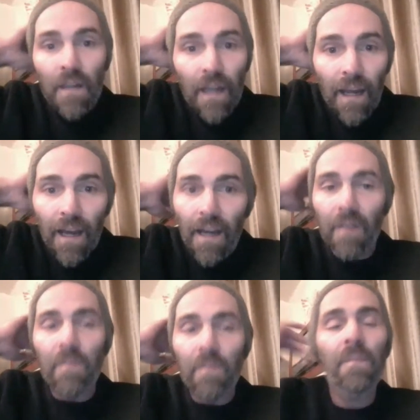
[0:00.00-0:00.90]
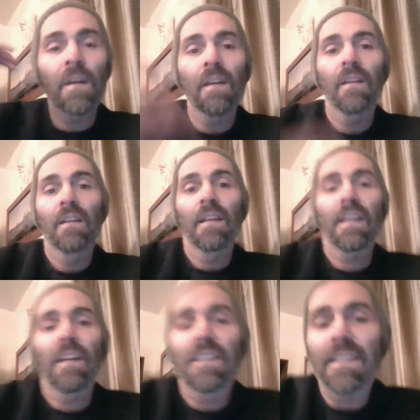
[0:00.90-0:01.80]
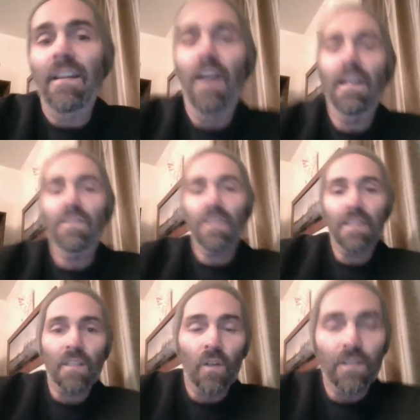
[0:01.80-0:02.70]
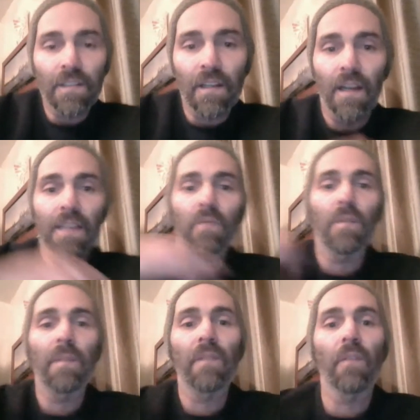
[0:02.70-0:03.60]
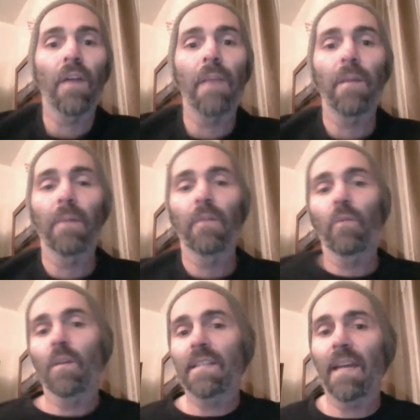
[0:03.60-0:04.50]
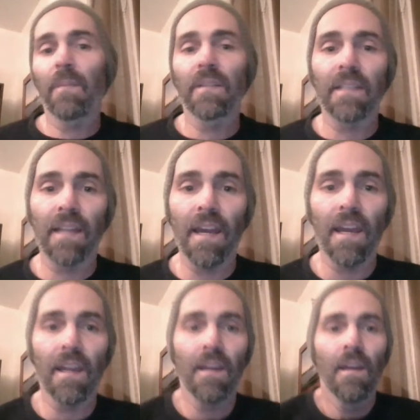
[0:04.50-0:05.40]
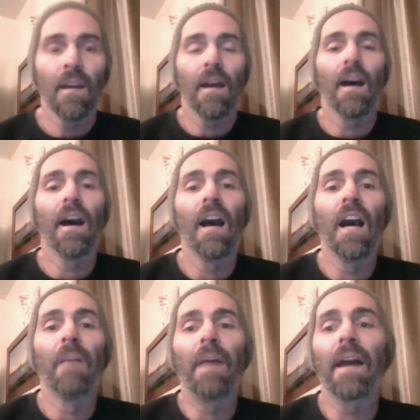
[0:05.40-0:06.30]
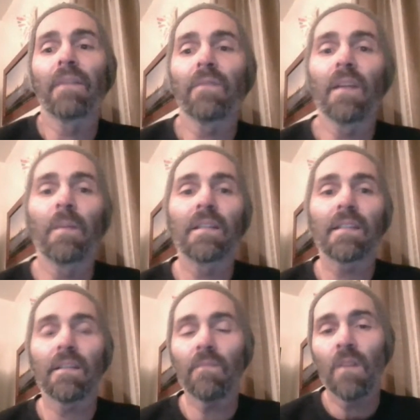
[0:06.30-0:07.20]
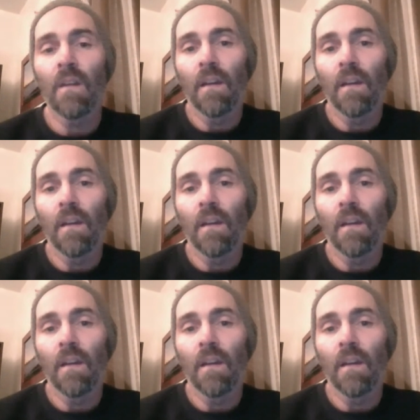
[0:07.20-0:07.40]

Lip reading: Um, Here tonight just to talk to you guys with a bit of a wrap up of what's happened today out of Flemington.